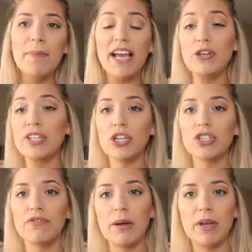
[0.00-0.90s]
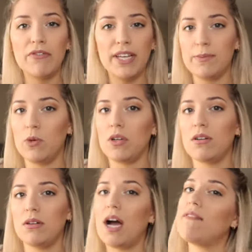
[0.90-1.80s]
You can also find me on
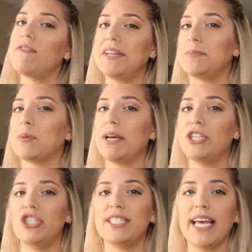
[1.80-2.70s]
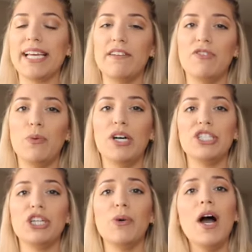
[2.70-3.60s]
Facebook. I have a Facebook page just like it if you want
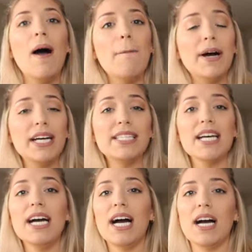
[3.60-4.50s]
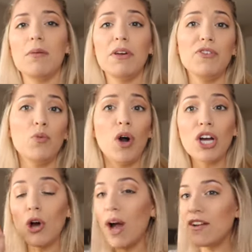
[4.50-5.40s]
to. But if you
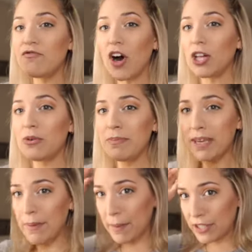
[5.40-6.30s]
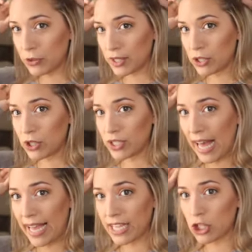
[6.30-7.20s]
want, go ahead and follow me. Maybe I'll do a little
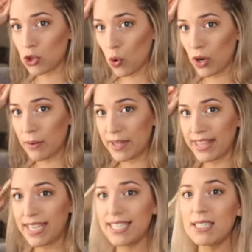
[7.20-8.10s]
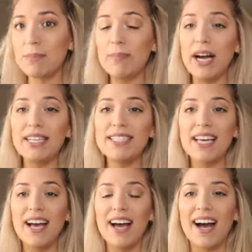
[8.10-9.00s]
like story with this. But
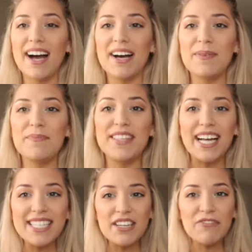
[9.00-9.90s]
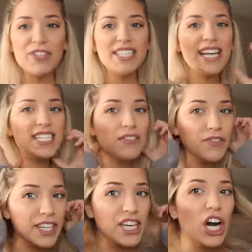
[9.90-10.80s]
that's it for today's
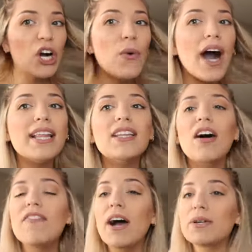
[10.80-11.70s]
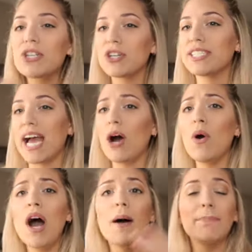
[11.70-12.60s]
video. I love how it turned
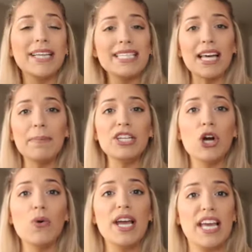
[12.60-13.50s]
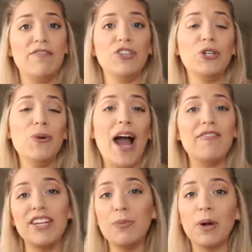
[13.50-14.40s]
out. Please let me know if you
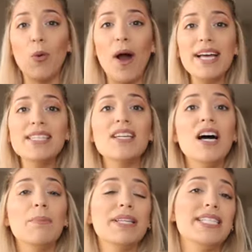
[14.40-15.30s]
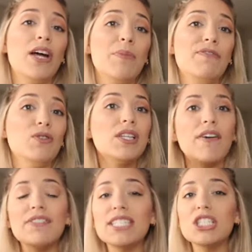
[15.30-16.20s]
have any requests. Please tell me if you
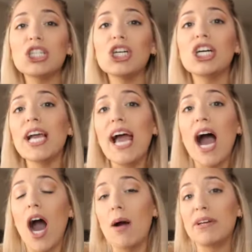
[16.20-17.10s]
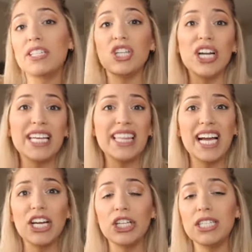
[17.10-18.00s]
love this look. Is there anything
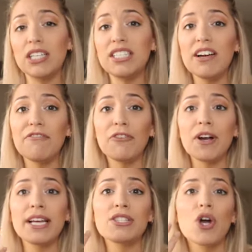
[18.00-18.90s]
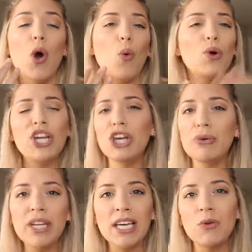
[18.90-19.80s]
I could have done different? What do
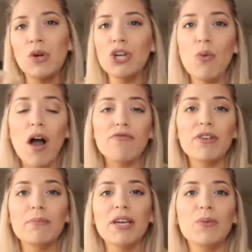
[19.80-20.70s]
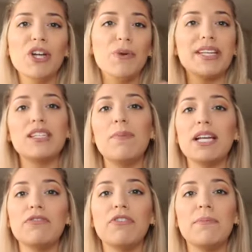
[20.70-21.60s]
you need? What do you want from me? What do you
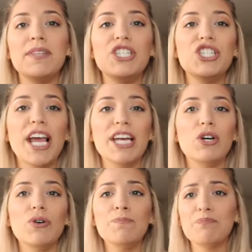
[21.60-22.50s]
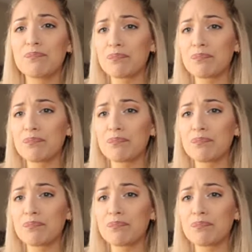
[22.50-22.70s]
expect from this channel?